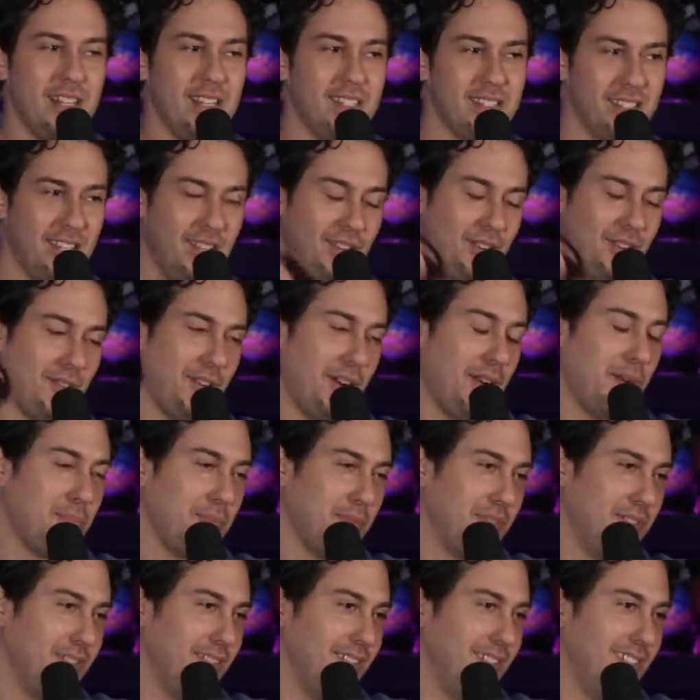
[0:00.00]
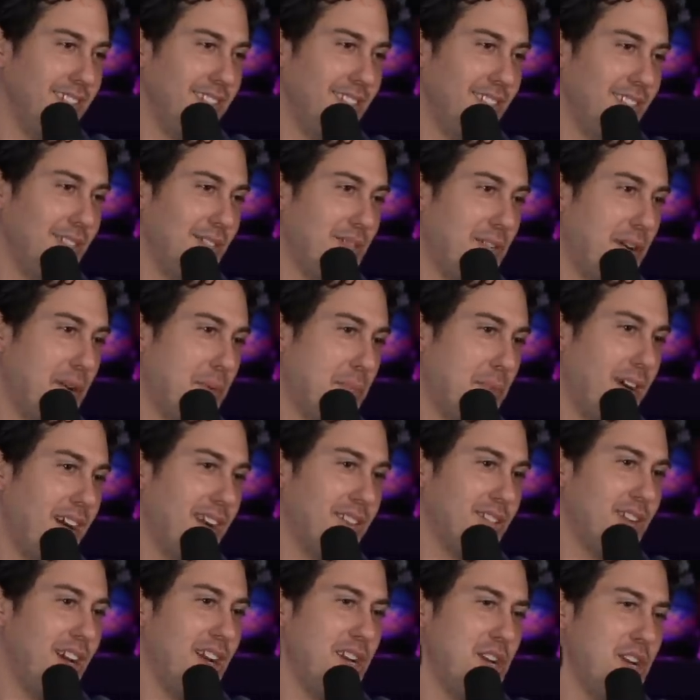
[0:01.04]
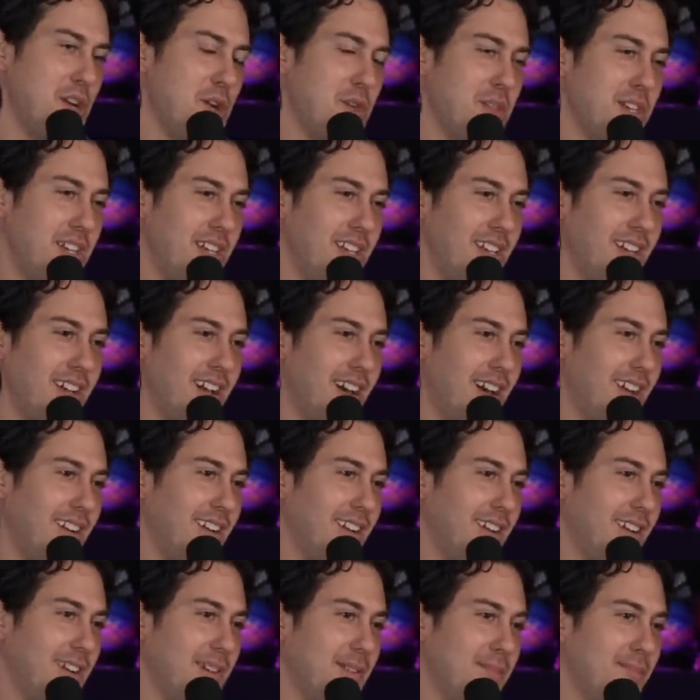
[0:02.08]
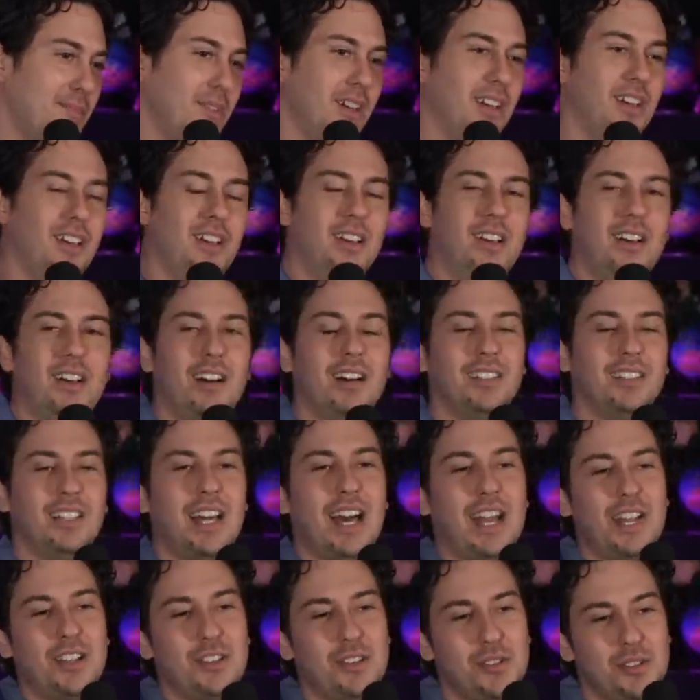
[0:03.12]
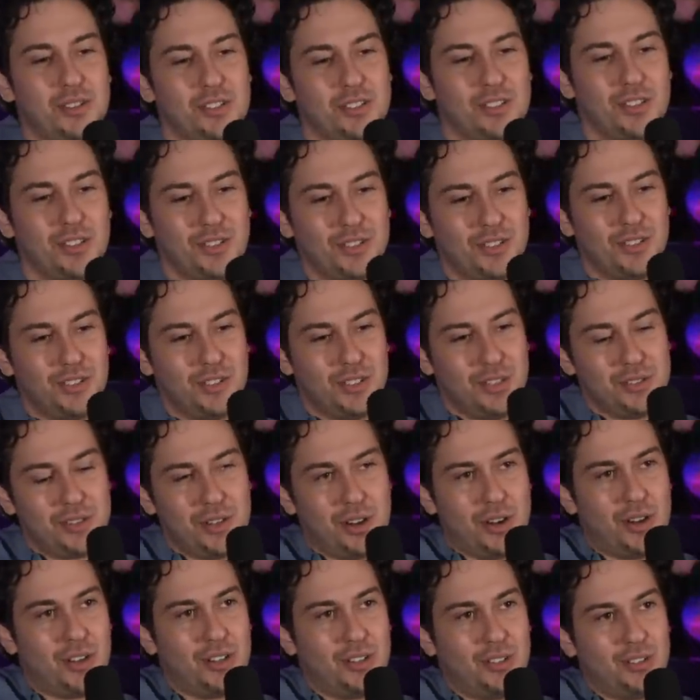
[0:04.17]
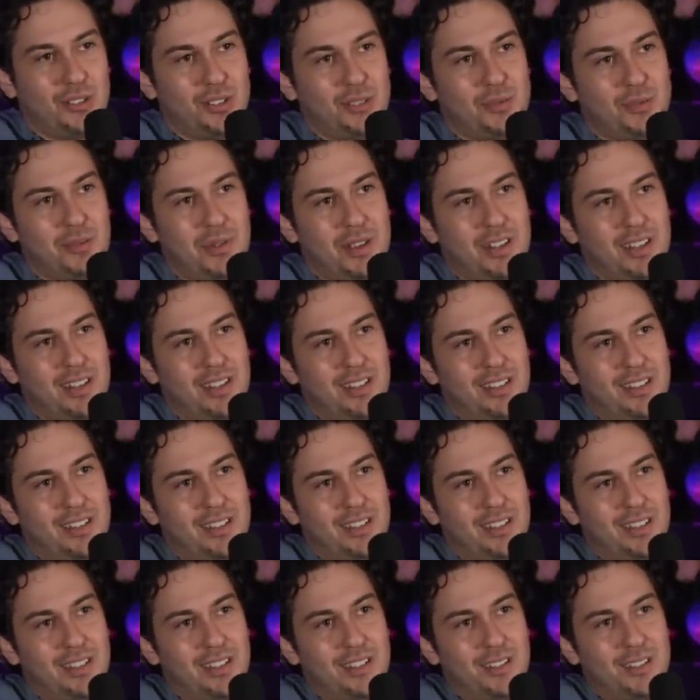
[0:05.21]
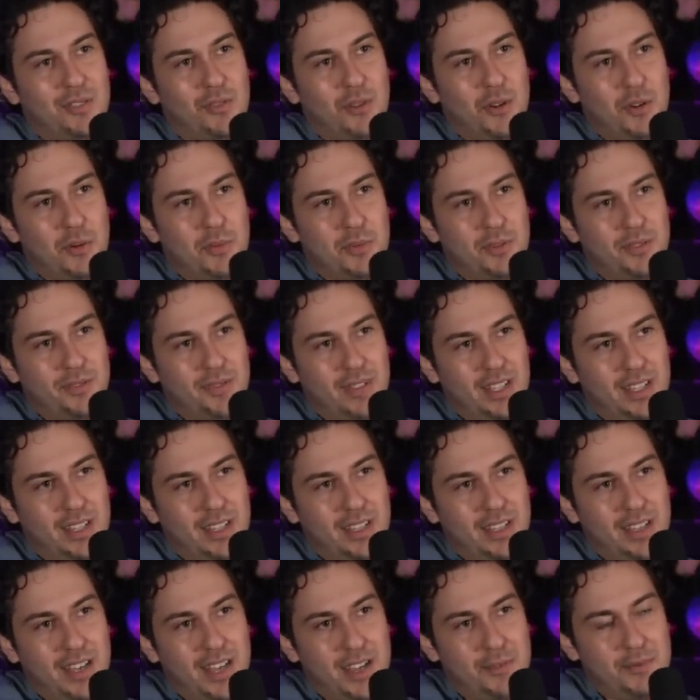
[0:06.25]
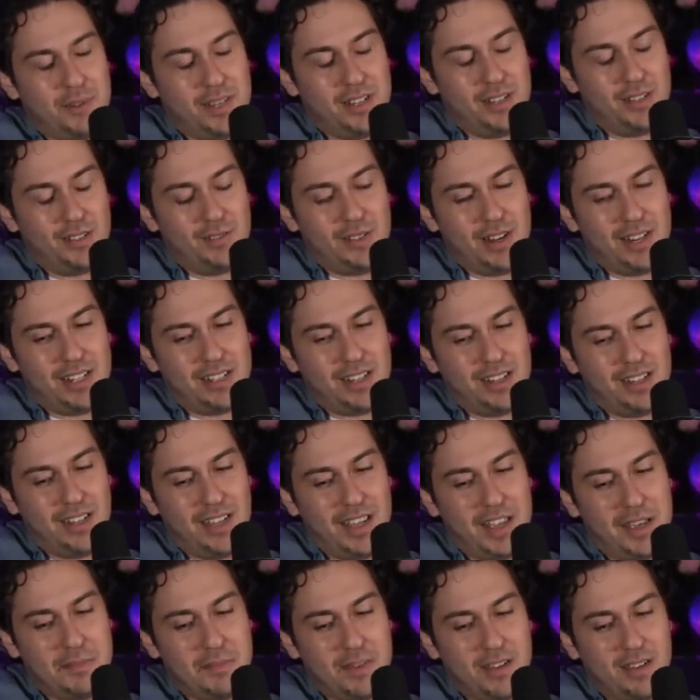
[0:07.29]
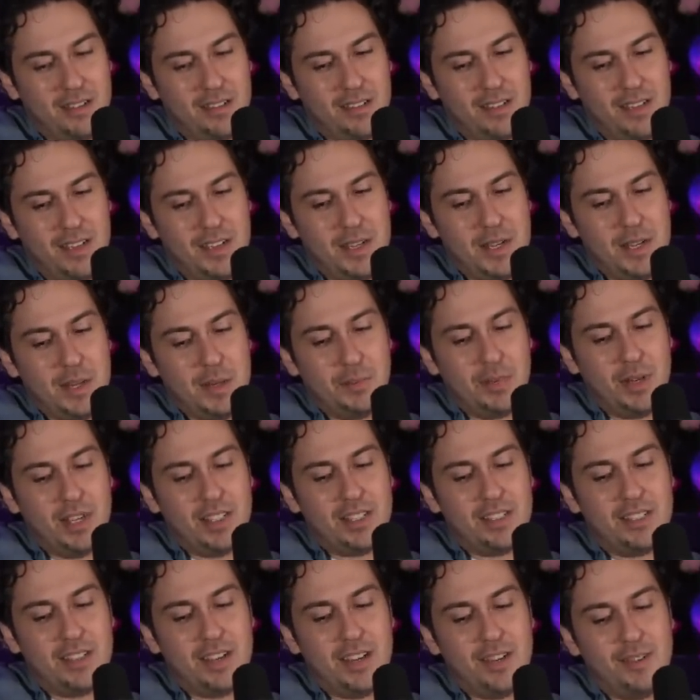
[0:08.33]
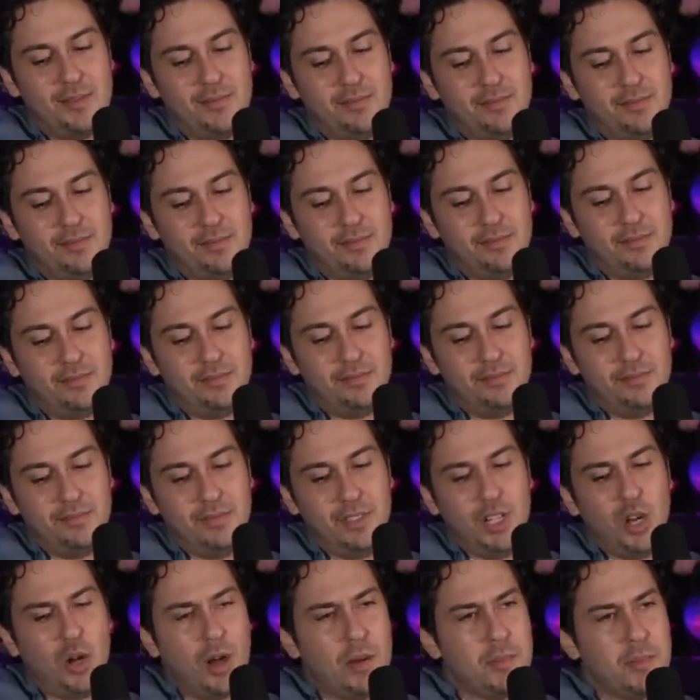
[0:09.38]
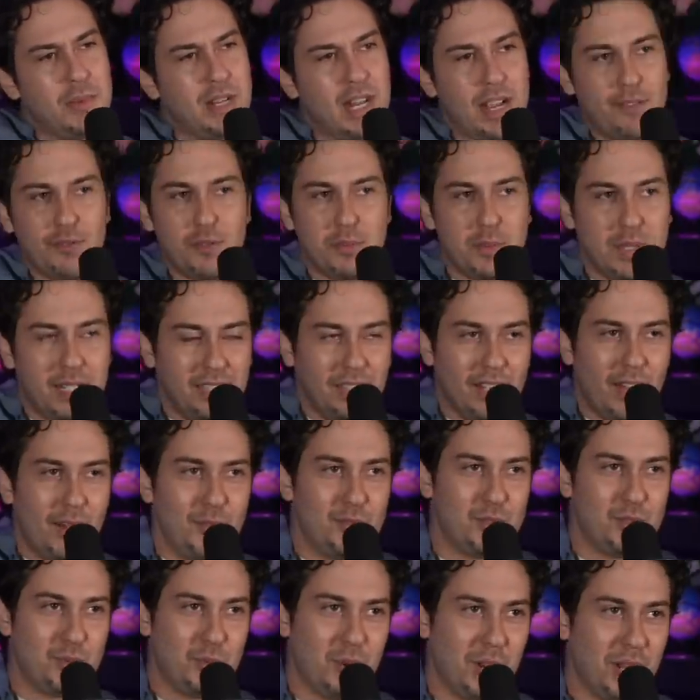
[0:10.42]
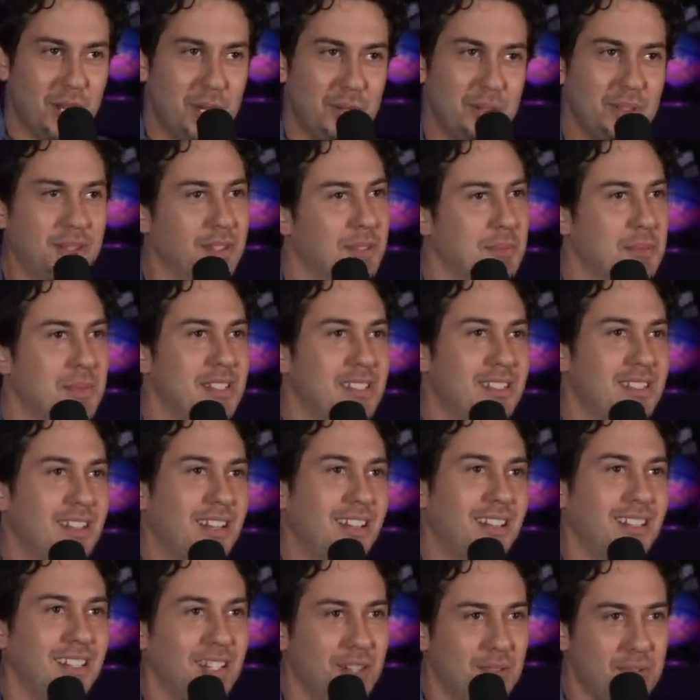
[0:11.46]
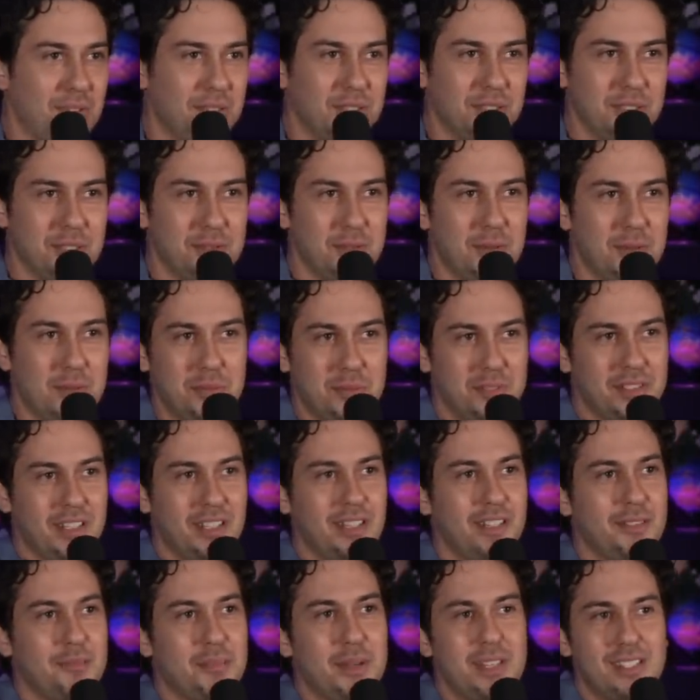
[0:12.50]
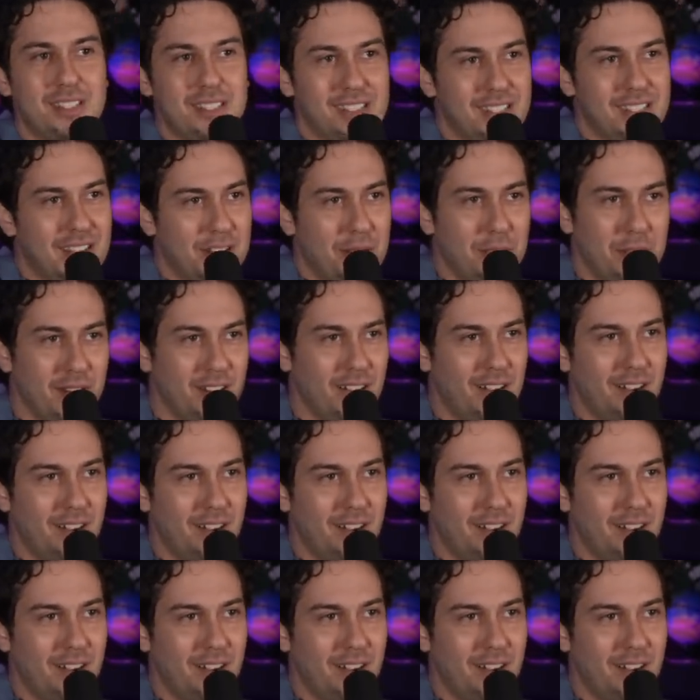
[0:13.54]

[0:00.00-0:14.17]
he's an incredible he's an incredible actor. I know that he got um, a lot of those those articles when the horror movie came, when Hereditary came out, but um, no, I mean everybody loves working with him. He's not like one of those people that pisses anybody